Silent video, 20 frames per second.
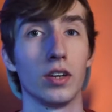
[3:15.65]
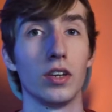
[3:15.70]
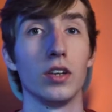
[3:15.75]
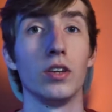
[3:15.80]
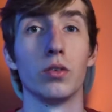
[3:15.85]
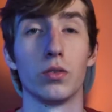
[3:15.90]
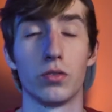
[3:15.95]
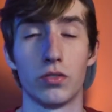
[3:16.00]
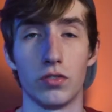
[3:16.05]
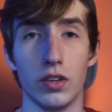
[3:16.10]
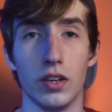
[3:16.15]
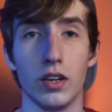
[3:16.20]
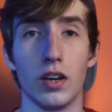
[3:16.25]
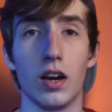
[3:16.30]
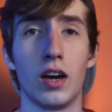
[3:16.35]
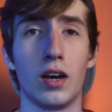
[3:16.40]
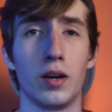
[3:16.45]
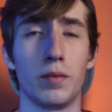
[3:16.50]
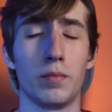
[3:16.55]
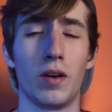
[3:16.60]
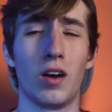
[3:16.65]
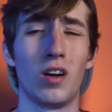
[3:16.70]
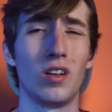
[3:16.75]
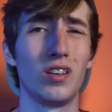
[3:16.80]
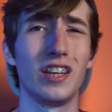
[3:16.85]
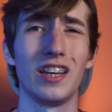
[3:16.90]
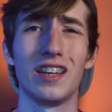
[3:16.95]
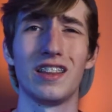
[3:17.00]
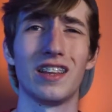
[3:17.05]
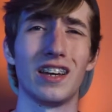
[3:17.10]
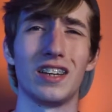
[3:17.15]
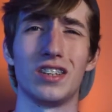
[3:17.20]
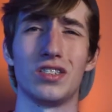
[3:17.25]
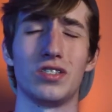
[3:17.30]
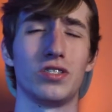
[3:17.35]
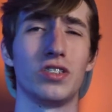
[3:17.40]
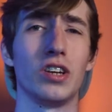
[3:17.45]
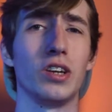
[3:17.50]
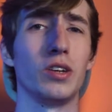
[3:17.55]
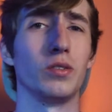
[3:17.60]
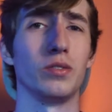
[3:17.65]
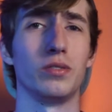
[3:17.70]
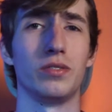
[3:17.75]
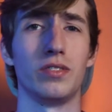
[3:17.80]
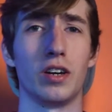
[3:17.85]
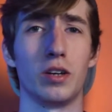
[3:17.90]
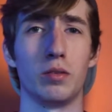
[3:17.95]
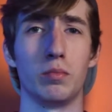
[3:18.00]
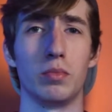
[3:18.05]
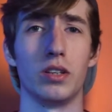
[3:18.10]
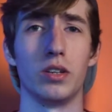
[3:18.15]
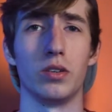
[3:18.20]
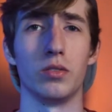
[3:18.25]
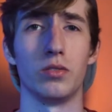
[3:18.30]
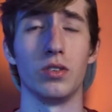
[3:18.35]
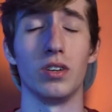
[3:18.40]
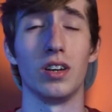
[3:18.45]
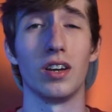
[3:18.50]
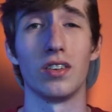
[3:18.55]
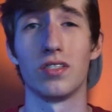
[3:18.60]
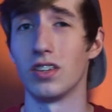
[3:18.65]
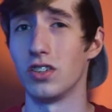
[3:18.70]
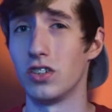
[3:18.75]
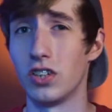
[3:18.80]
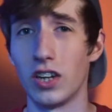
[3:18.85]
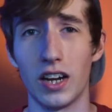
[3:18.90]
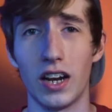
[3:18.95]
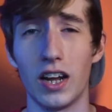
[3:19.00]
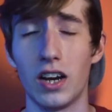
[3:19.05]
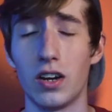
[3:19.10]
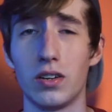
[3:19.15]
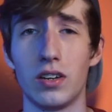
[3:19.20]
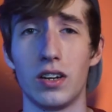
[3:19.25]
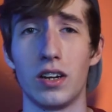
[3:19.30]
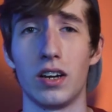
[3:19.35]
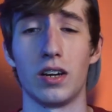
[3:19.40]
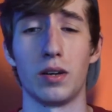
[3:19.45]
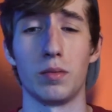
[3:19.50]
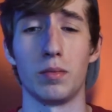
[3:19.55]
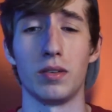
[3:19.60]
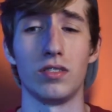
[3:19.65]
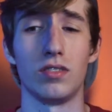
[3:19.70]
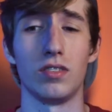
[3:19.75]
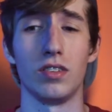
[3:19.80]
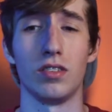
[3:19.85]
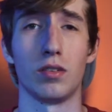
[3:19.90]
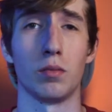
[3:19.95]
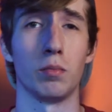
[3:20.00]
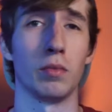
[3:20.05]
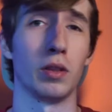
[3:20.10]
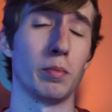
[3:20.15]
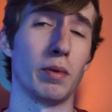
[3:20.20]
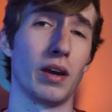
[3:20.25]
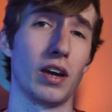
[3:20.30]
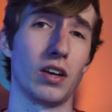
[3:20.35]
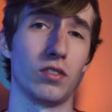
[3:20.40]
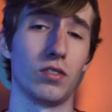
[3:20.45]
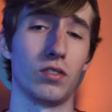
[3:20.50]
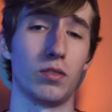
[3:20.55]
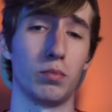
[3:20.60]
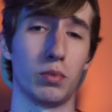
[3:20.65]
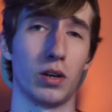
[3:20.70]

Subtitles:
You'll see. I'll link that channel down below so you guys can check it out and see some of the past